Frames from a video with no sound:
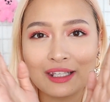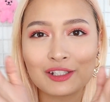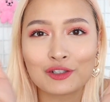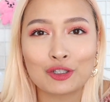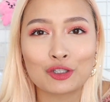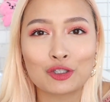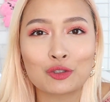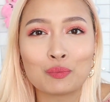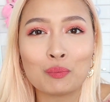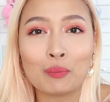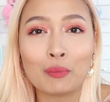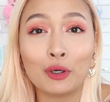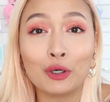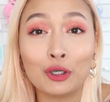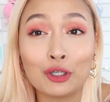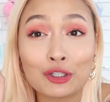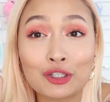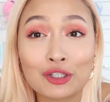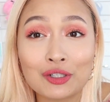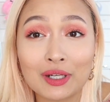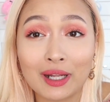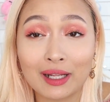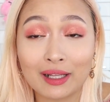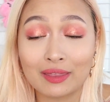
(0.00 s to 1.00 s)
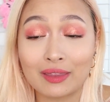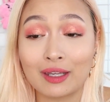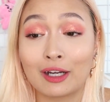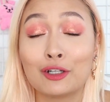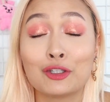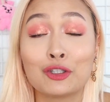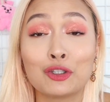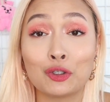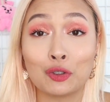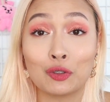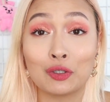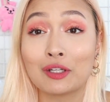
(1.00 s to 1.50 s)
it just merged like their
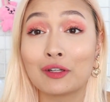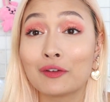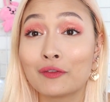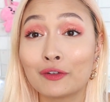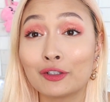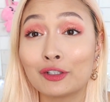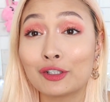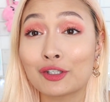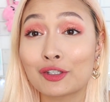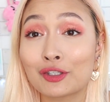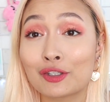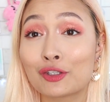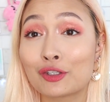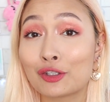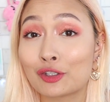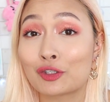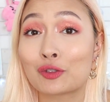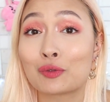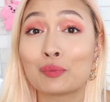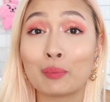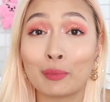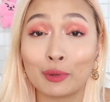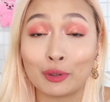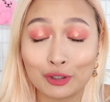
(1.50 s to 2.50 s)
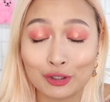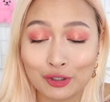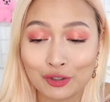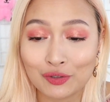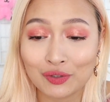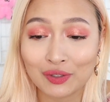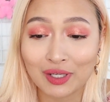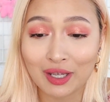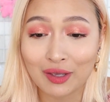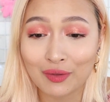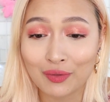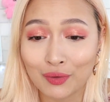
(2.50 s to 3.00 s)
universe just merged
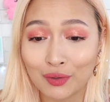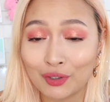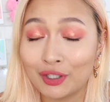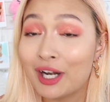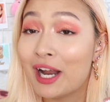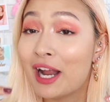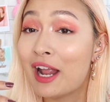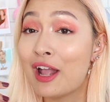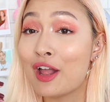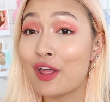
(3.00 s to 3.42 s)
together